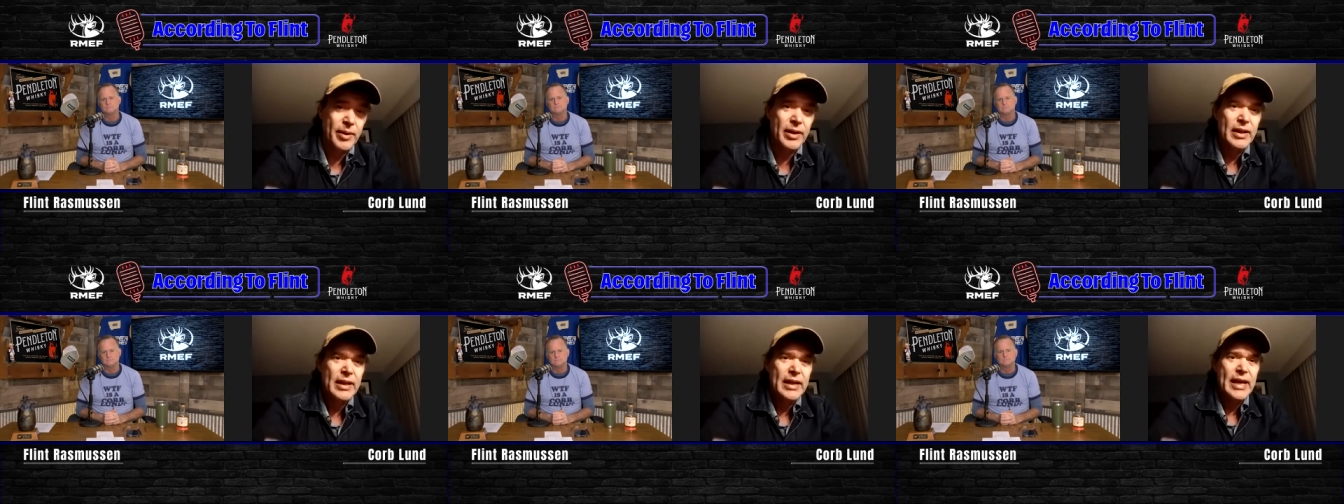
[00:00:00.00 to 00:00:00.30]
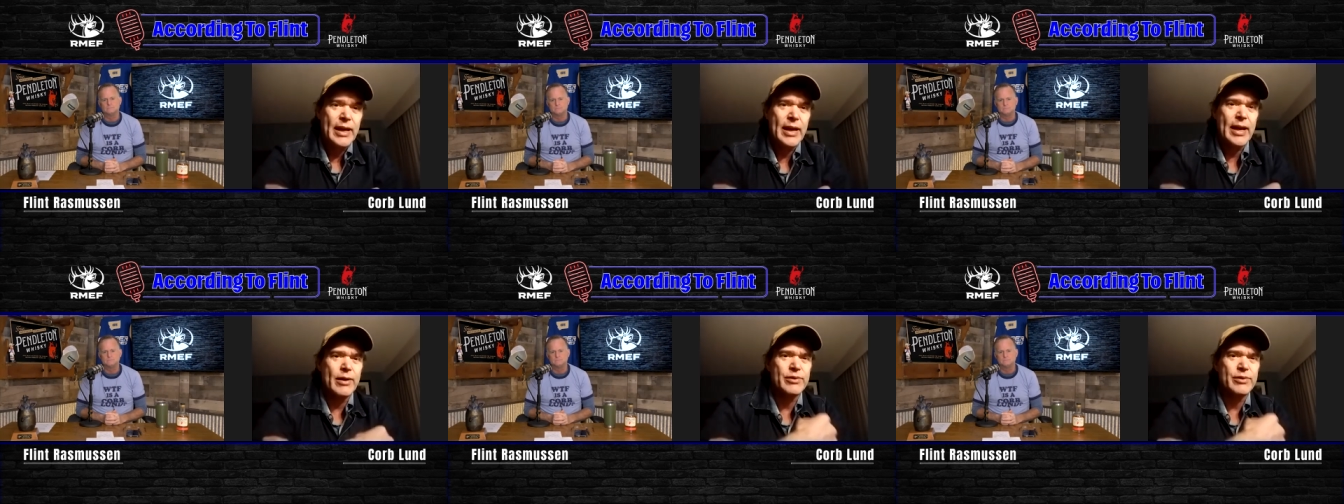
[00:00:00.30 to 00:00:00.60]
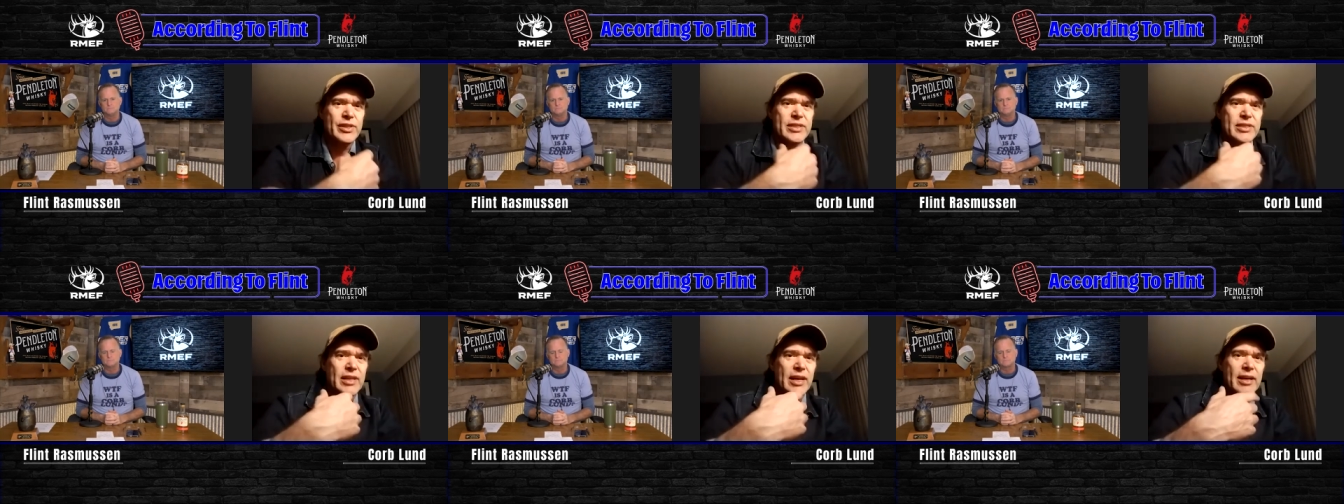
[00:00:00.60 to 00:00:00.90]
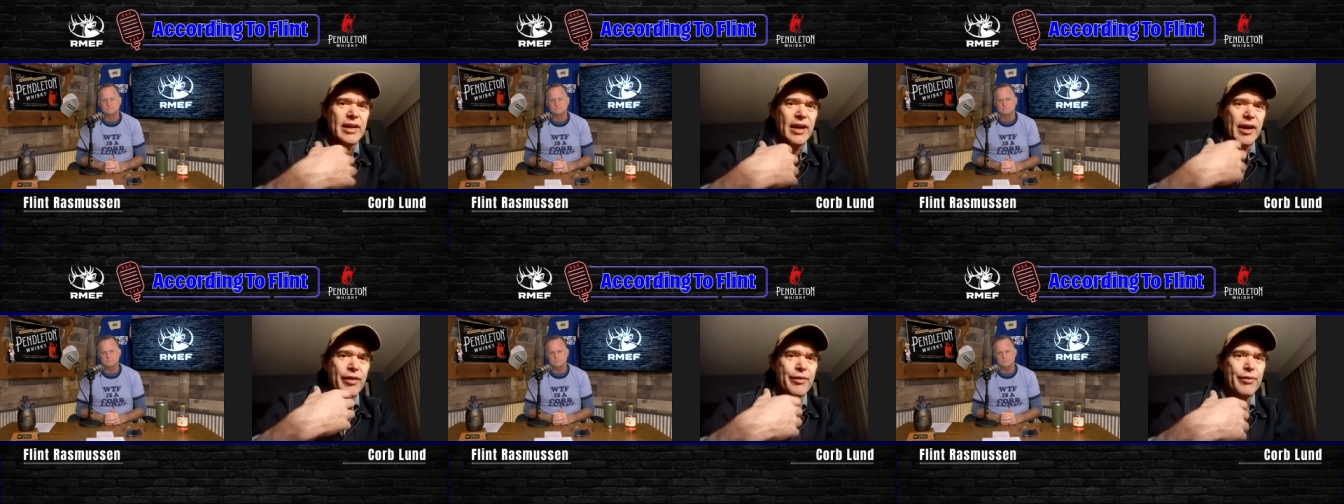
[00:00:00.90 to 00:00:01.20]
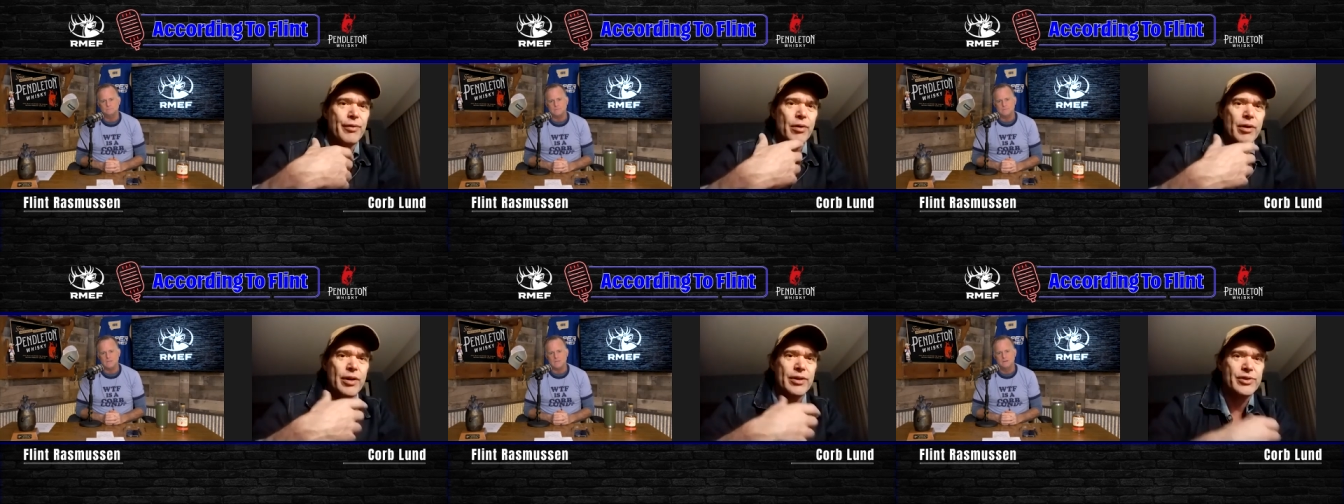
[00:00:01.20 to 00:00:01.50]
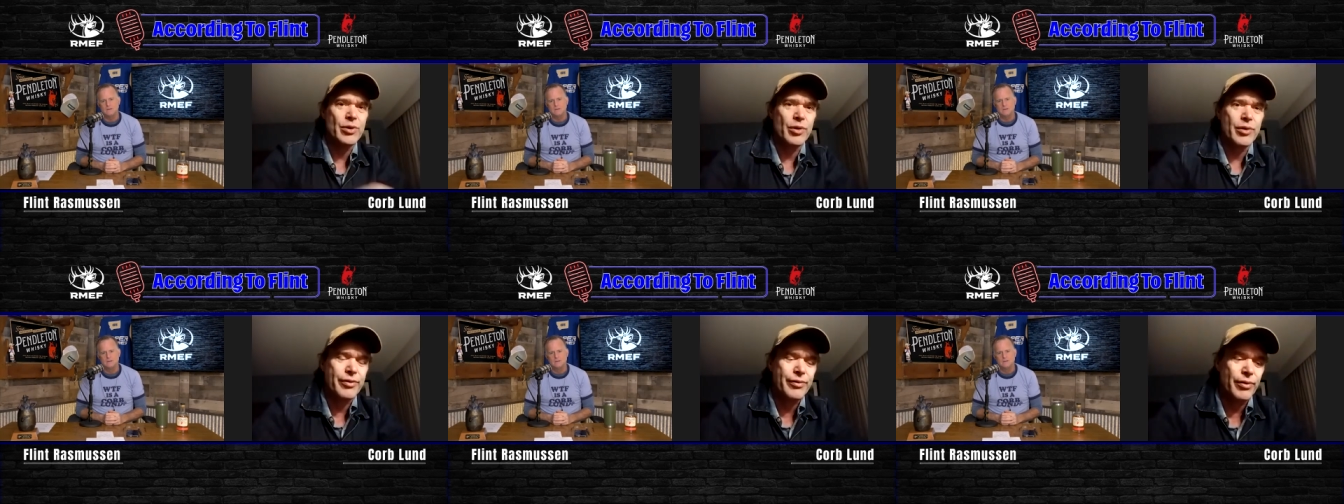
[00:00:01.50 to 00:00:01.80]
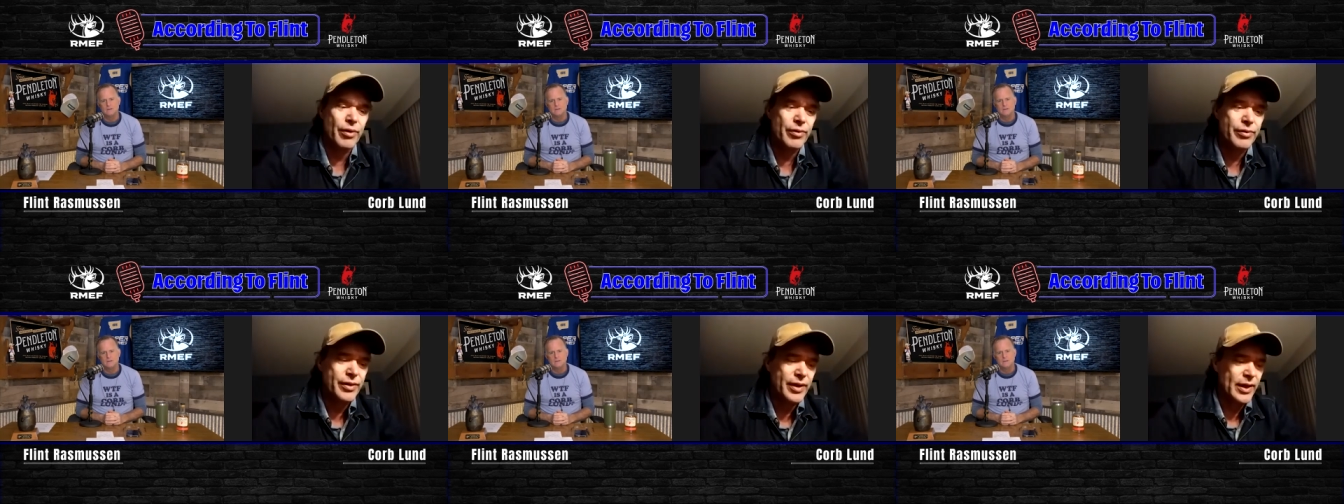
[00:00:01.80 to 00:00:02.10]
But yeah, it was just a, a throat a sore
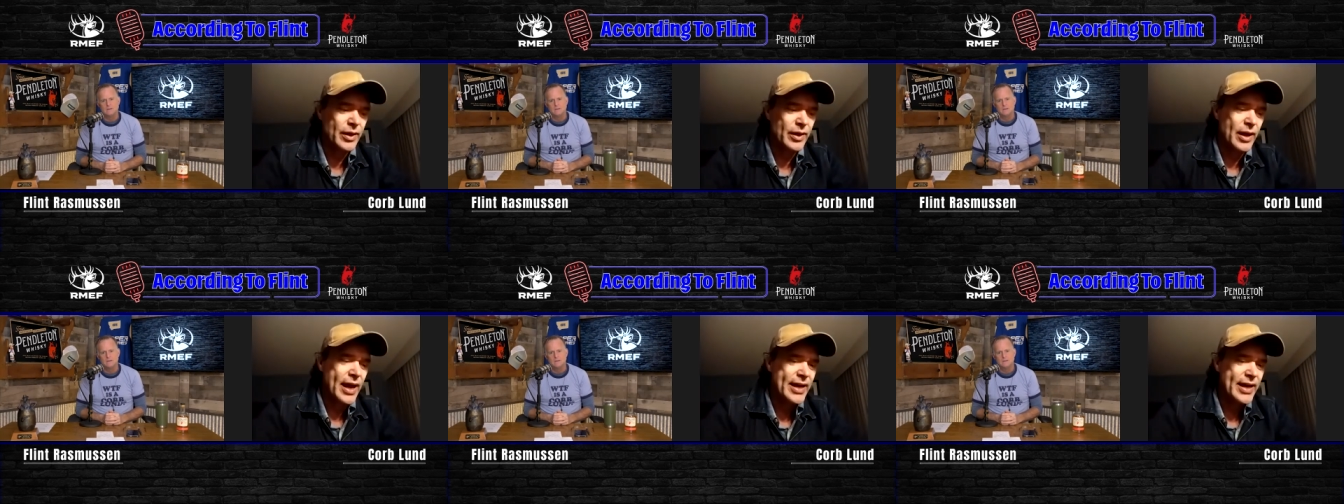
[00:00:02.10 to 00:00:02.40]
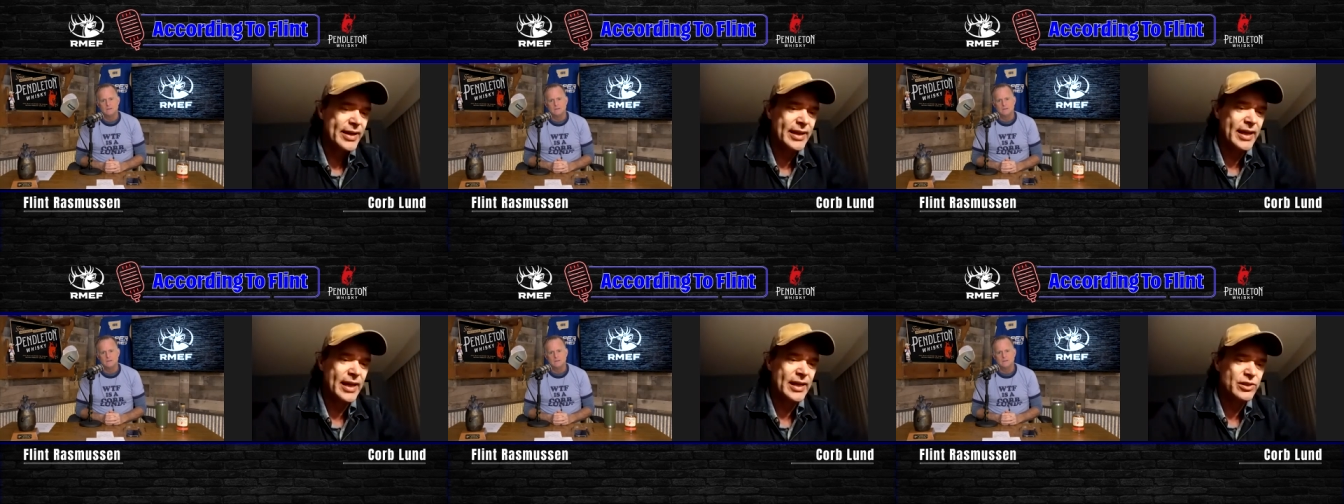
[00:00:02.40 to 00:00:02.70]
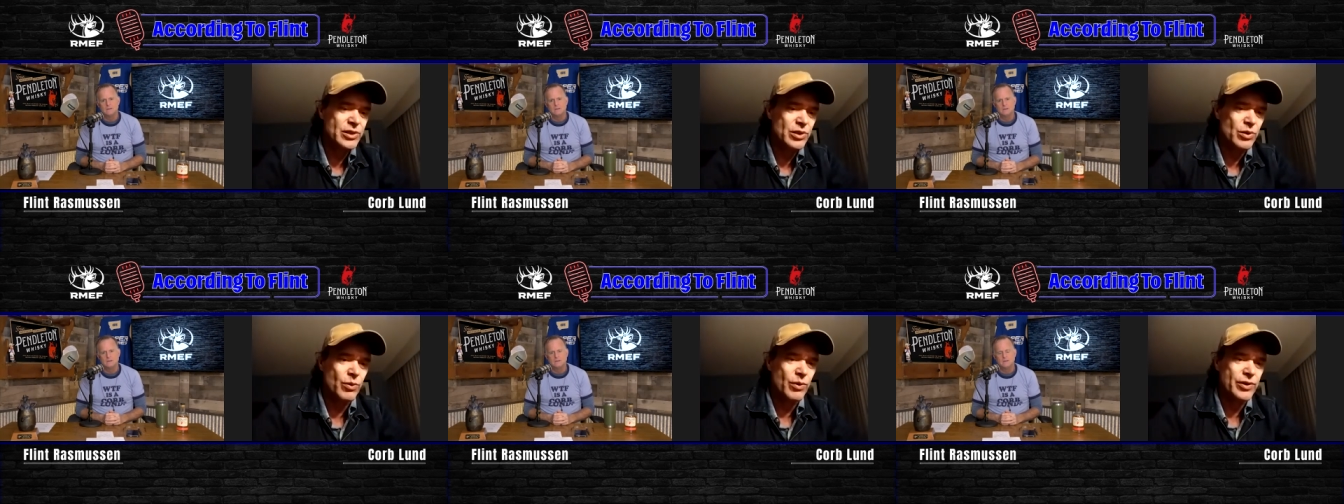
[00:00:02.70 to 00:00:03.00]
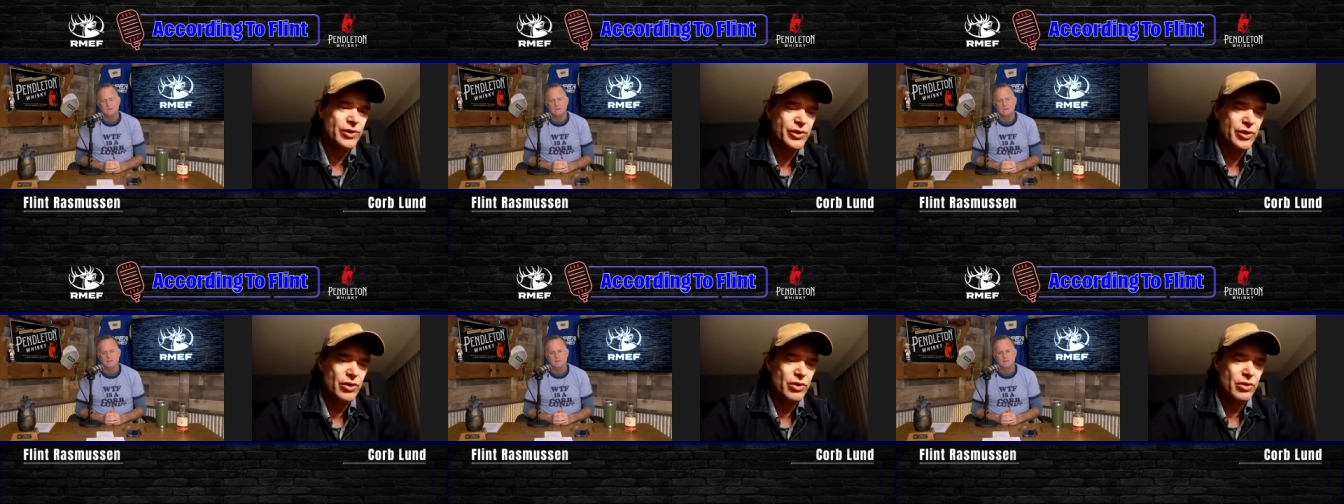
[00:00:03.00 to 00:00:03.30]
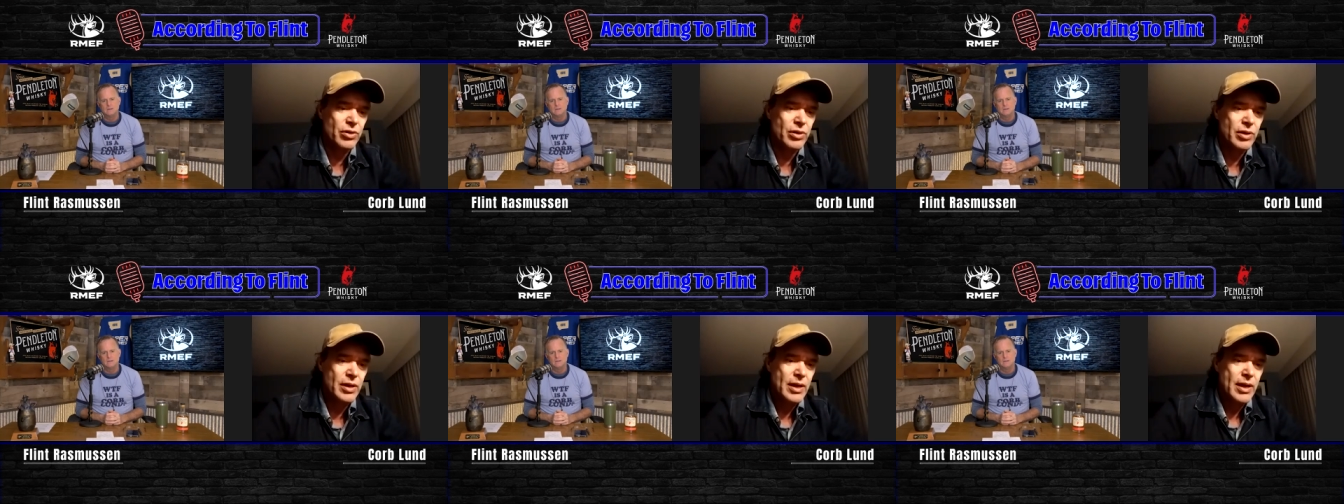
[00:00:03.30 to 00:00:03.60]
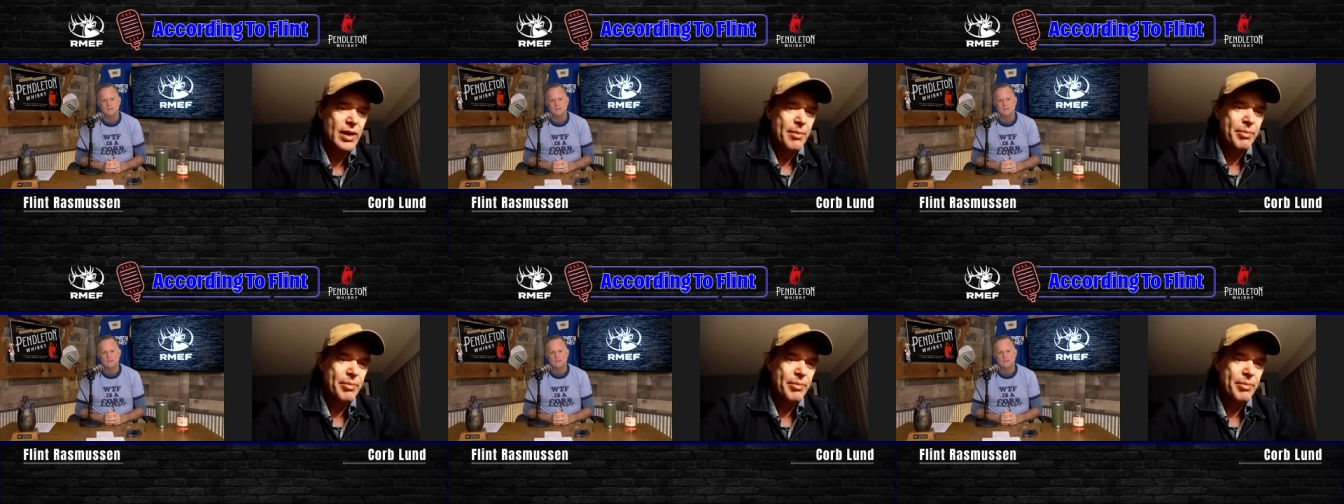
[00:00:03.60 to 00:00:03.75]
throat thing, and I had to cancel one show.